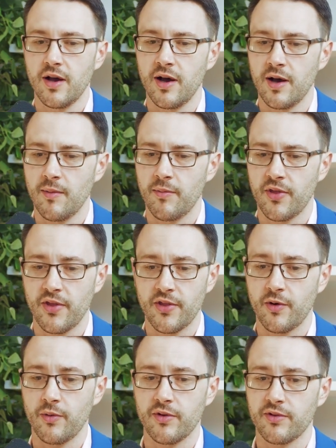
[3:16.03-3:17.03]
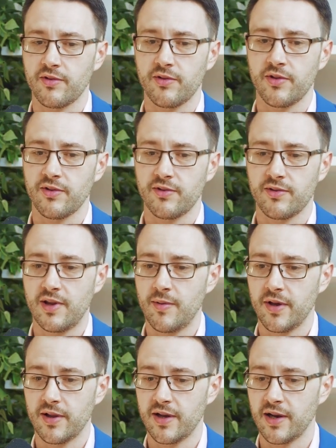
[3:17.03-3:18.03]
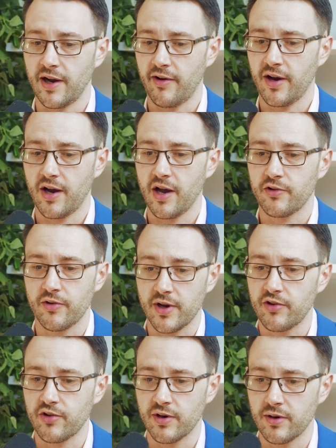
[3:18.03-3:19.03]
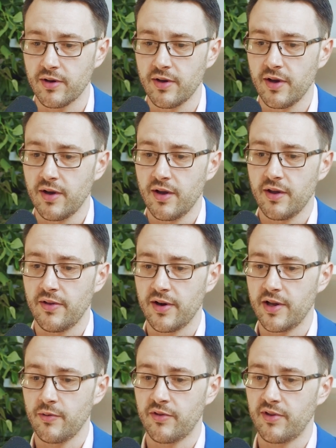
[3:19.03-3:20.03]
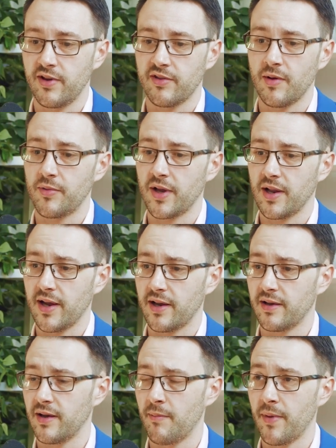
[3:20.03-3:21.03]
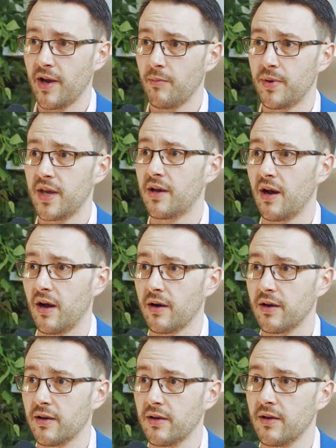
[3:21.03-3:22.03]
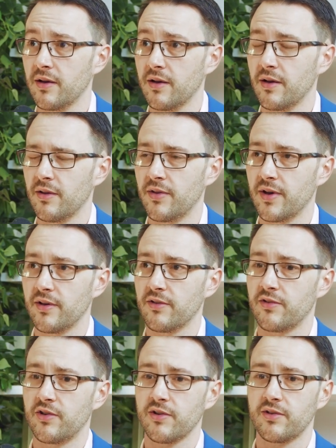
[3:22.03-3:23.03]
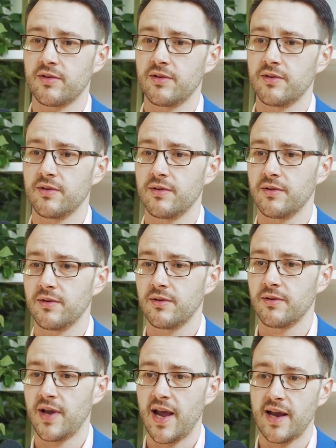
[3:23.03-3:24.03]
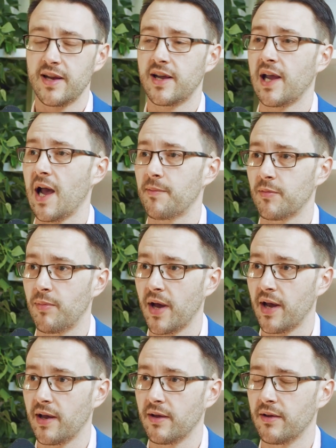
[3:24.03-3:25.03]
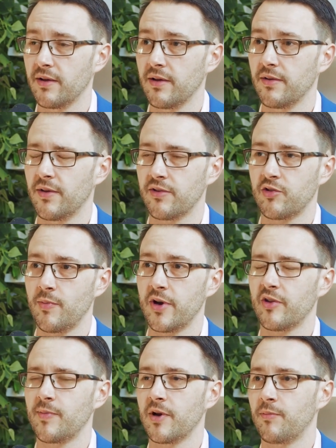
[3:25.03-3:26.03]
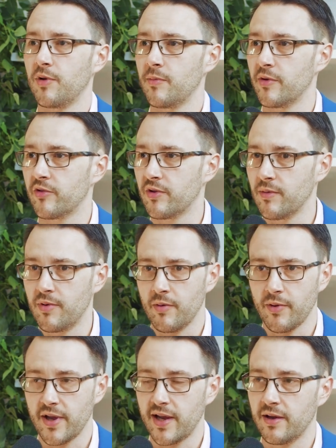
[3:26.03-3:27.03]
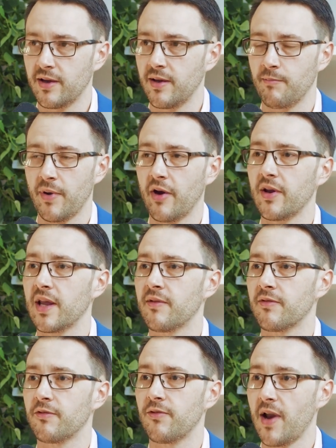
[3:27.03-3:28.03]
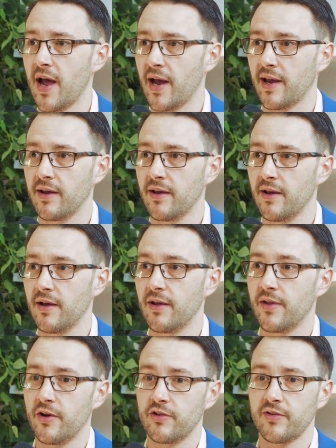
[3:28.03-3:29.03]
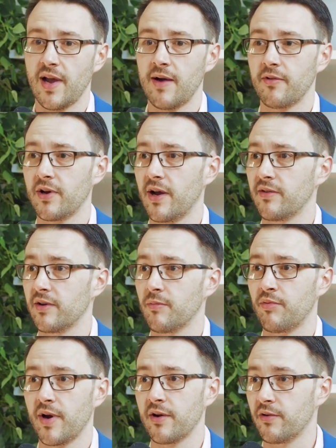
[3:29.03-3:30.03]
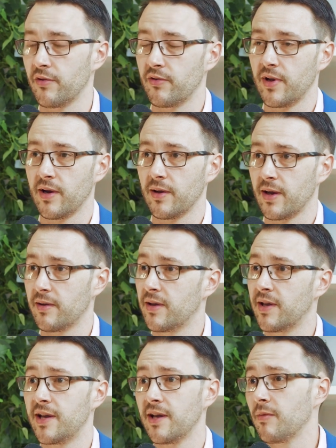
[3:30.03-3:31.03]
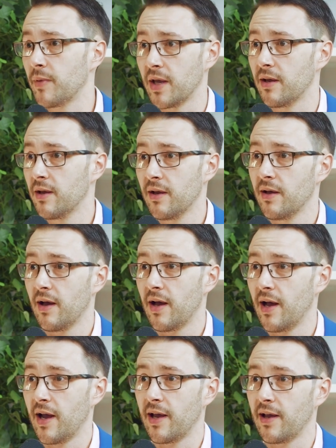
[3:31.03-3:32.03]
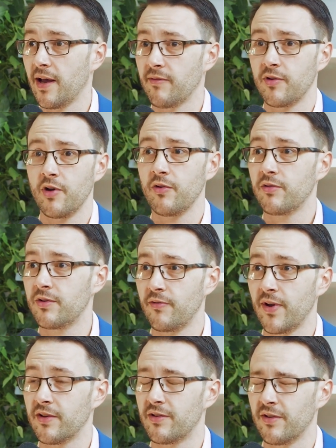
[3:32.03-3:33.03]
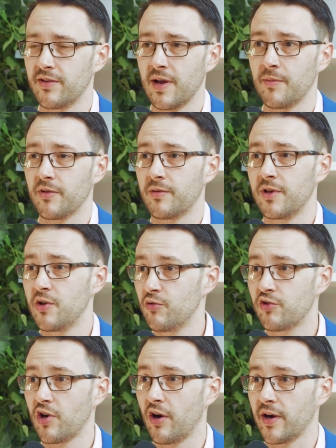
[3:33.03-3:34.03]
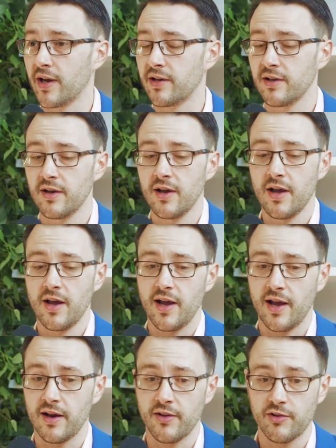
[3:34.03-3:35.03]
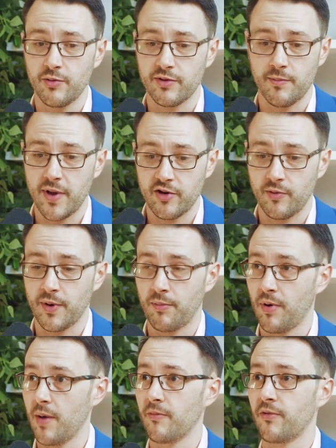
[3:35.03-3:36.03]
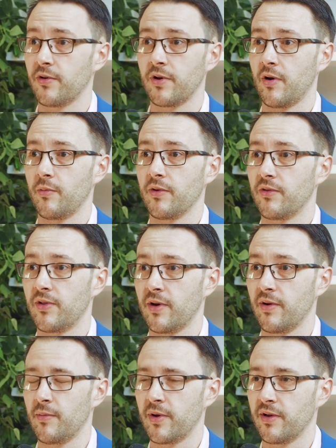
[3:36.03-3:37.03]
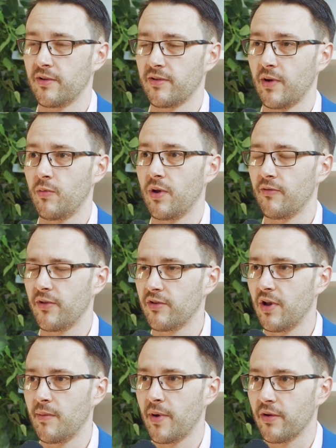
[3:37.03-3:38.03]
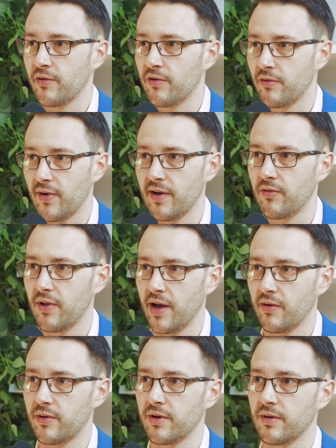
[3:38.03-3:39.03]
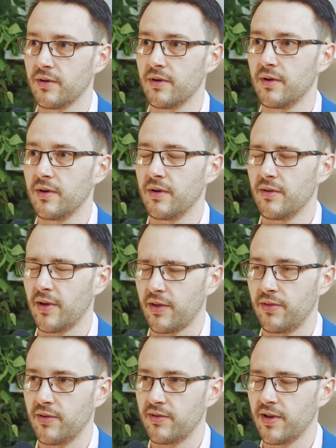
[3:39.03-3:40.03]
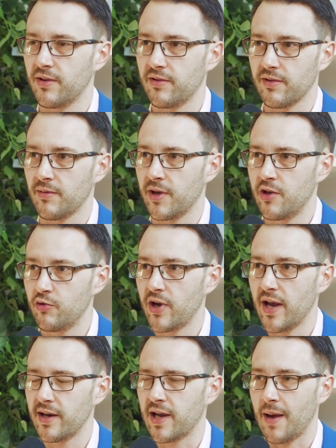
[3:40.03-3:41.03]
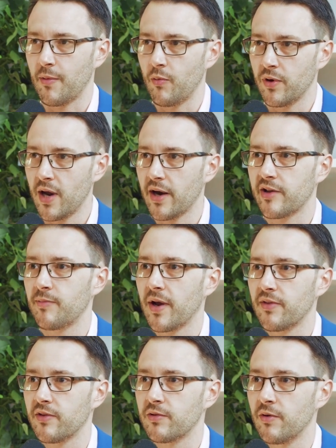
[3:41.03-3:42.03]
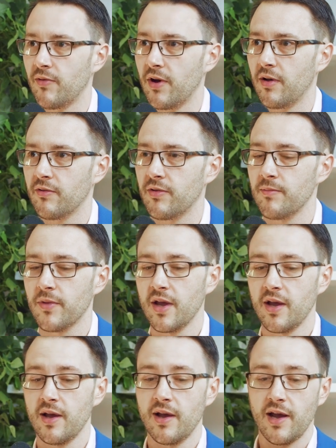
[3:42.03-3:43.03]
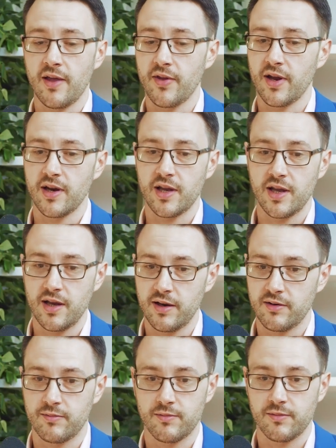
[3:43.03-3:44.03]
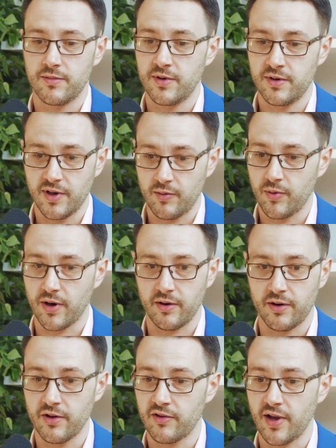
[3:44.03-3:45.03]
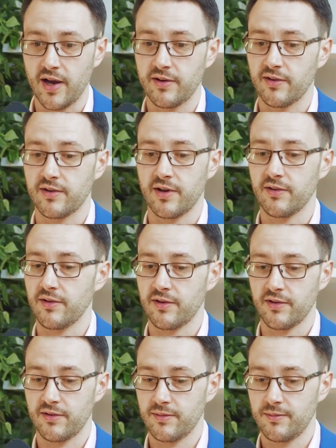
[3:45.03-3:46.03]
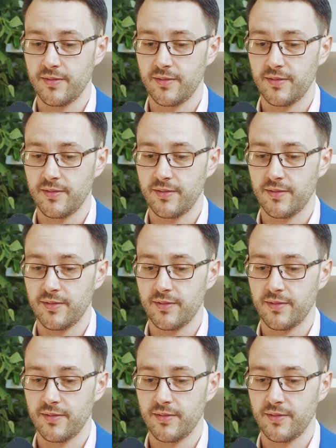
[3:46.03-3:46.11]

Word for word: Um, but then there was this seemingly glaring contradiction that he would see something like a male peacock that is just handicapped by this tremendous amount of plumage to the point where they can barely even fly. They're just advertising to predators saying, like, kill me. I have no defenses. I'm this huge target. And this was a major big problem for Darwin's theory, because it's like, well, if it's all about survival, how can, like, this thing, this is a huge handicap. We would not expect this to evolve. And then he did what a good scientist does and just